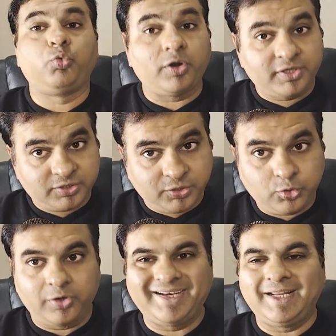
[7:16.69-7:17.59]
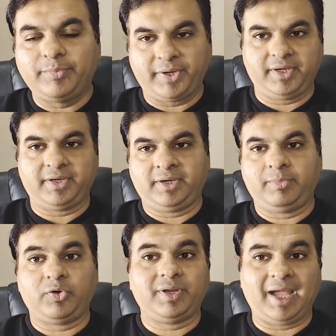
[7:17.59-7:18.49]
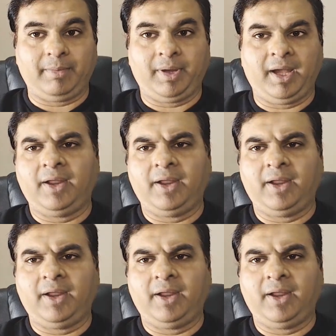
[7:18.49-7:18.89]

what's your deal breaker about Gamma